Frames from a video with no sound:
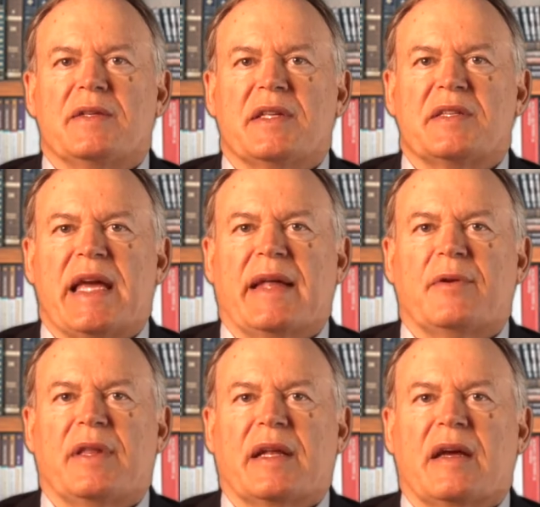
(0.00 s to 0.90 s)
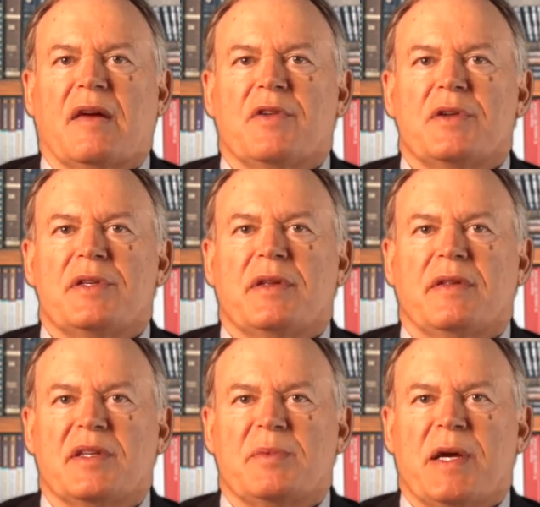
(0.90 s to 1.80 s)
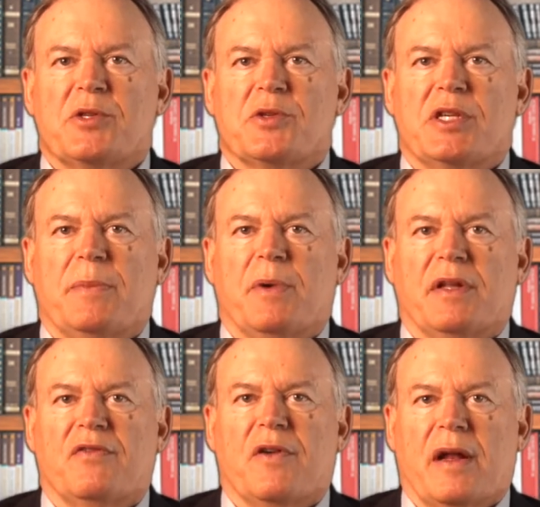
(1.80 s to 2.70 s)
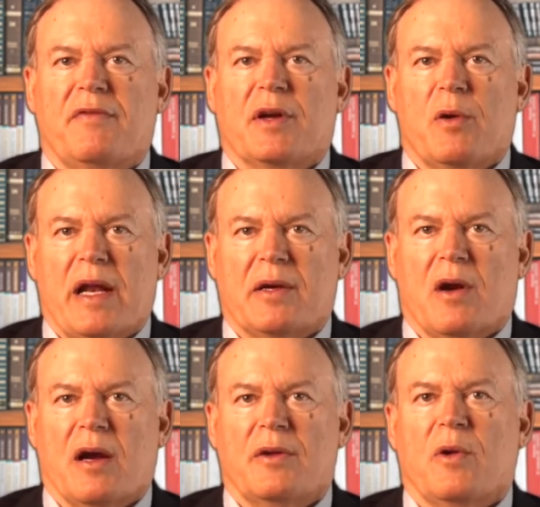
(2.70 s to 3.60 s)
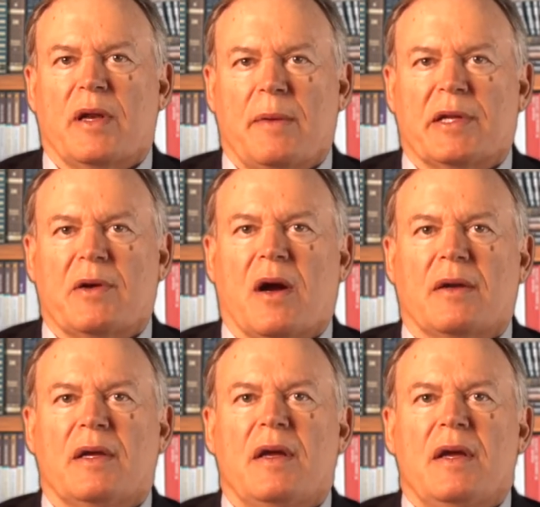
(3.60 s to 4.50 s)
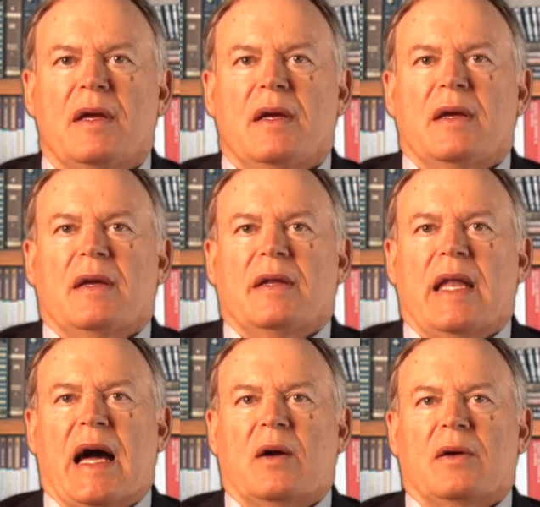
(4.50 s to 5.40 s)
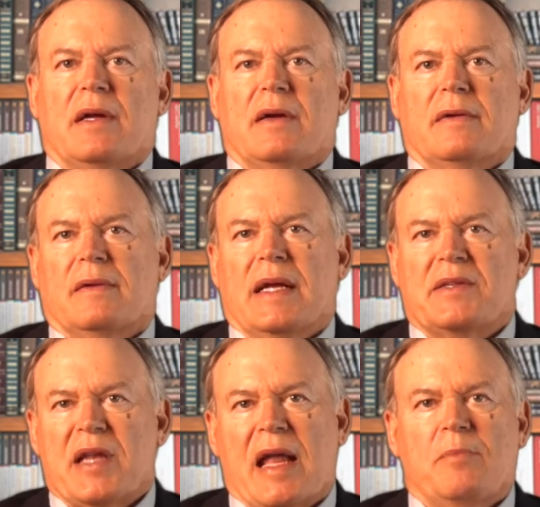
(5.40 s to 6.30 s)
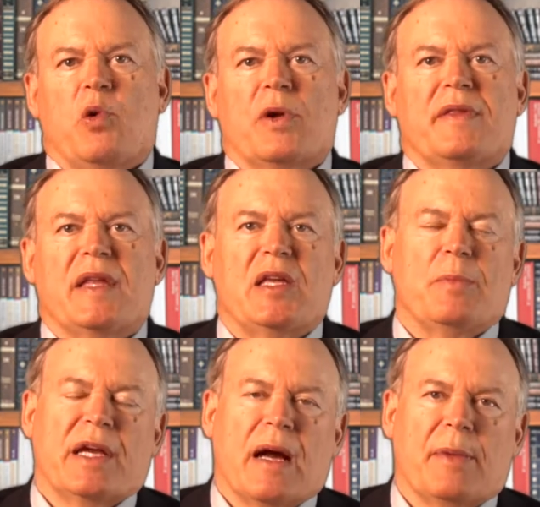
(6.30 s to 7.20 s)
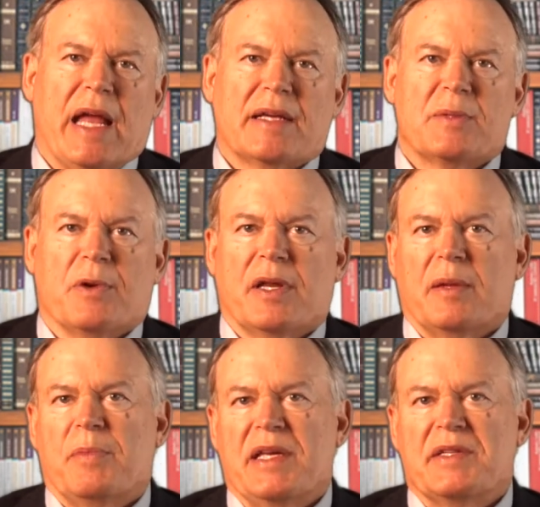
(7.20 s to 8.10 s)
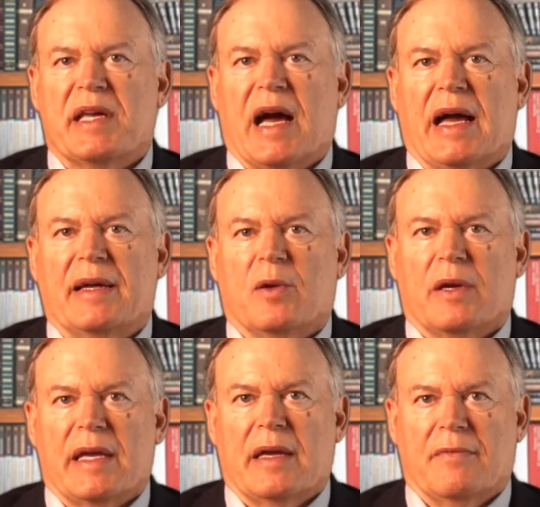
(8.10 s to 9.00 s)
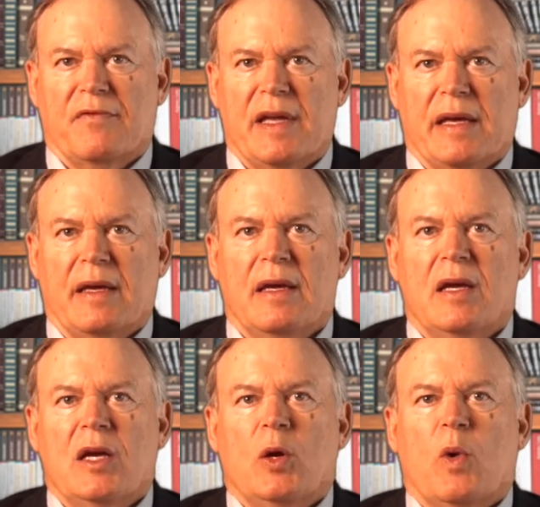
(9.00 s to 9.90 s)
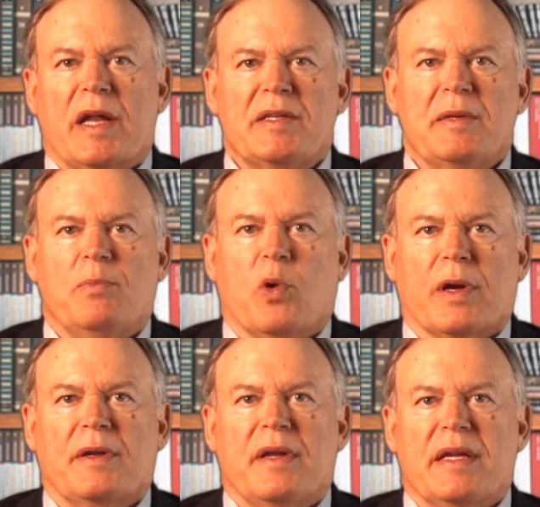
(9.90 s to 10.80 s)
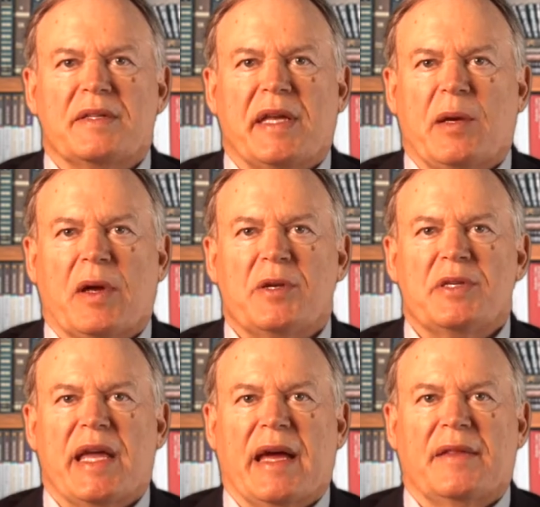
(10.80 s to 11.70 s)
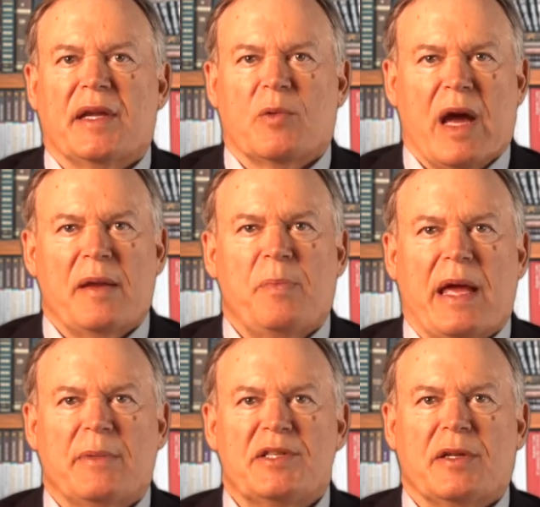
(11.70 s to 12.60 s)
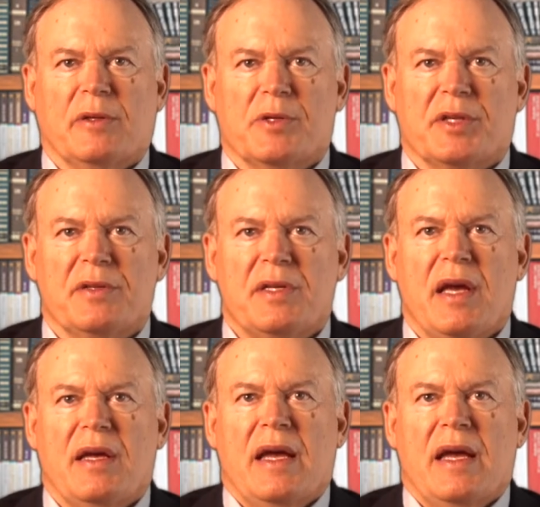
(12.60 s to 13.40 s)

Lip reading: is the standard that covers the special chip on the front of a credit card or debit card. Now, it's not important that you become an expert in PCI or EMV. What is important is that you understand that Granite Payment solutions